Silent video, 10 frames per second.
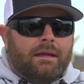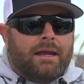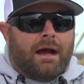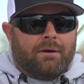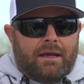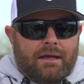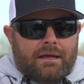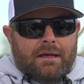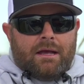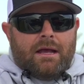Now,
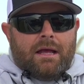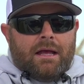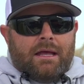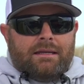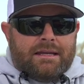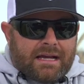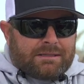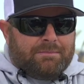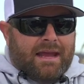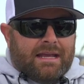next
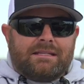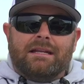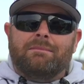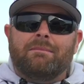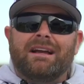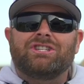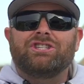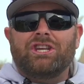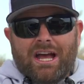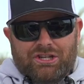bait is gonna be my
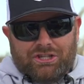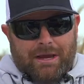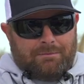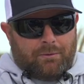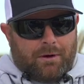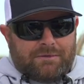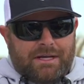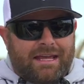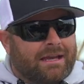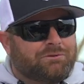shad-shaped worms.
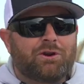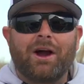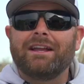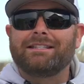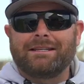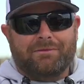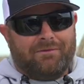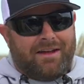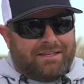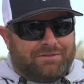Again, trying to
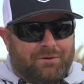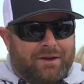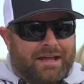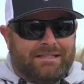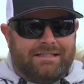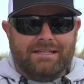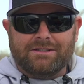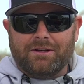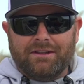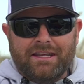simplify this for you guys. These
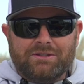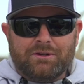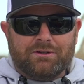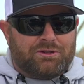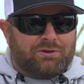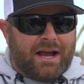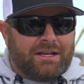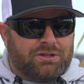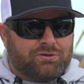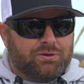are, these are
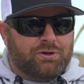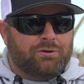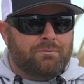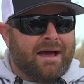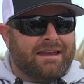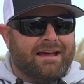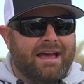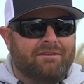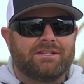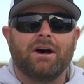tried and true. Matt and I
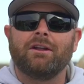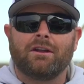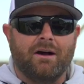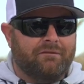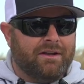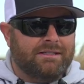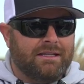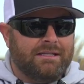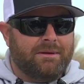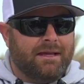have a ton of confidence in
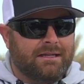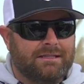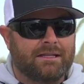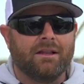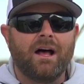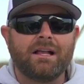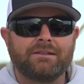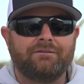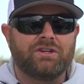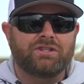these baits. Lots
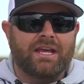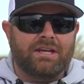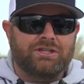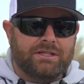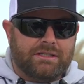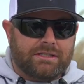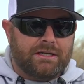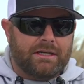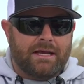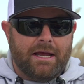of fish catches.
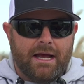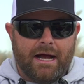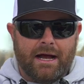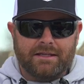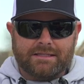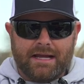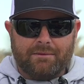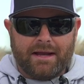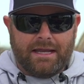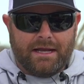Uh, this guy
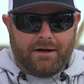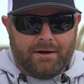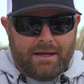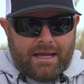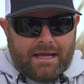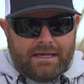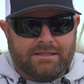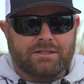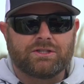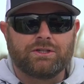right here is
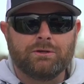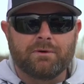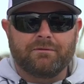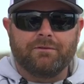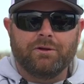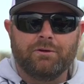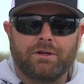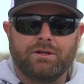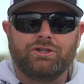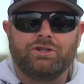the Super
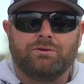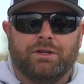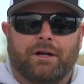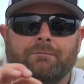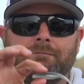Fluke Junior.